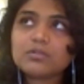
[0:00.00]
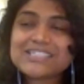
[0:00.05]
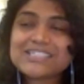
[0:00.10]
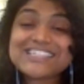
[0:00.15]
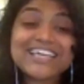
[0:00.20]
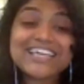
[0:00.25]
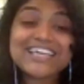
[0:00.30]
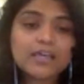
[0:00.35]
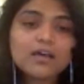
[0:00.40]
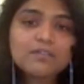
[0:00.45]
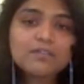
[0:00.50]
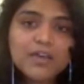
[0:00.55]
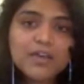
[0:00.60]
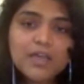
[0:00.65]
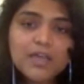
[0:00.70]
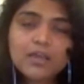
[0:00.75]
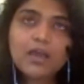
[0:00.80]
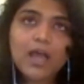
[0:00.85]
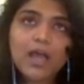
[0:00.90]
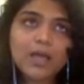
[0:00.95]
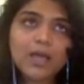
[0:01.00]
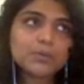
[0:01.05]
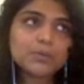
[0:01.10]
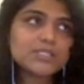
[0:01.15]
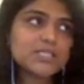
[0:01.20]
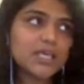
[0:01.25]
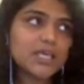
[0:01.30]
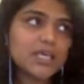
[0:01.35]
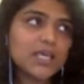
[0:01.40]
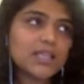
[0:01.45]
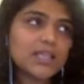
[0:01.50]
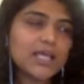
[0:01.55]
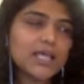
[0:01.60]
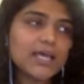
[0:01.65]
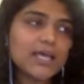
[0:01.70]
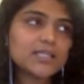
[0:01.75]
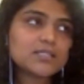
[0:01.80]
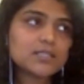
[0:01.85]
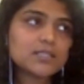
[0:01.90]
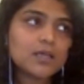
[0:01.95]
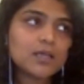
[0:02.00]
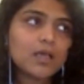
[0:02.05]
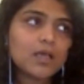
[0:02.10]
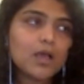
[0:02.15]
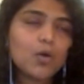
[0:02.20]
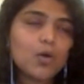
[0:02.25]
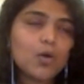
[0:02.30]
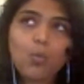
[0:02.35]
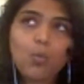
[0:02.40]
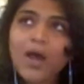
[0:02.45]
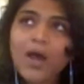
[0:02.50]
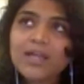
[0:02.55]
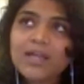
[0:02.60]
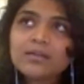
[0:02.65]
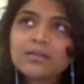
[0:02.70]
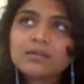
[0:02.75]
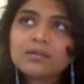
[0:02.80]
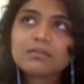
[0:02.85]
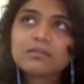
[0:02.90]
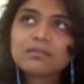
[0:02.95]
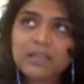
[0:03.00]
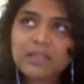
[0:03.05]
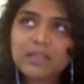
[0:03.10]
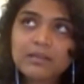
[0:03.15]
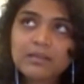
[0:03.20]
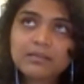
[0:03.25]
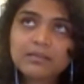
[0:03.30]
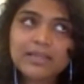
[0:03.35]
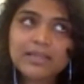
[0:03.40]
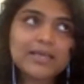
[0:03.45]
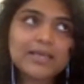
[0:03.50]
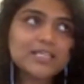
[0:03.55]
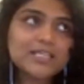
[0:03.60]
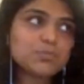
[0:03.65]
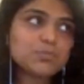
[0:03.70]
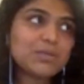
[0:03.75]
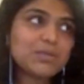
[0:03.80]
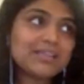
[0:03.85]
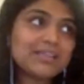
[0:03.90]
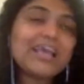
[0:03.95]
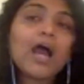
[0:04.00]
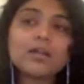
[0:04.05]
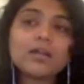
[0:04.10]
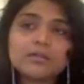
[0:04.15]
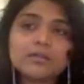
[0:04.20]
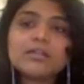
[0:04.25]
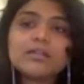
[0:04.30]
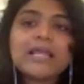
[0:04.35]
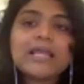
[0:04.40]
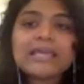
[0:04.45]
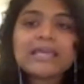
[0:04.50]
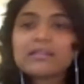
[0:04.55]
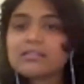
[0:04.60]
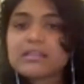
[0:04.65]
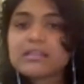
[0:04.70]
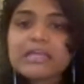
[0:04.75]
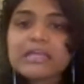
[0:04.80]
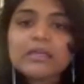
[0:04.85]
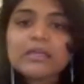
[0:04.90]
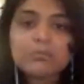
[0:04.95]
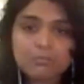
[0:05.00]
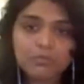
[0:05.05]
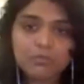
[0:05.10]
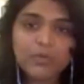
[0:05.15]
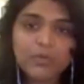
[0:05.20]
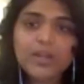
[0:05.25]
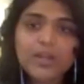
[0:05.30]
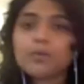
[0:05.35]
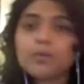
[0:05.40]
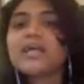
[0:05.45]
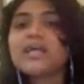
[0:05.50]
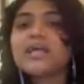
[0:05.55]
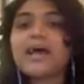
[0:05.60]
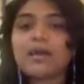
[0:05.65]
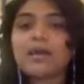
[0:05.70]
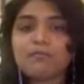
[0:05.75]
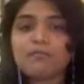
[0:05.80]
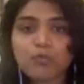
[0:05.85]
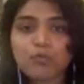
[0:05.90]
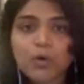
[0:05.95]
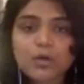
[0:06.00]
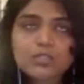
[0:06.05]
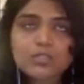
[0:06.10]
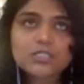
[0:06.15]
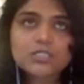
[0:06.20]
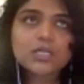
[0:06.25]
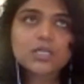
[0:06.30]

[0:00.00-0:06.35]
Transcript: takeaway, I would say that one thing that has been the underlying theme wherever I have worked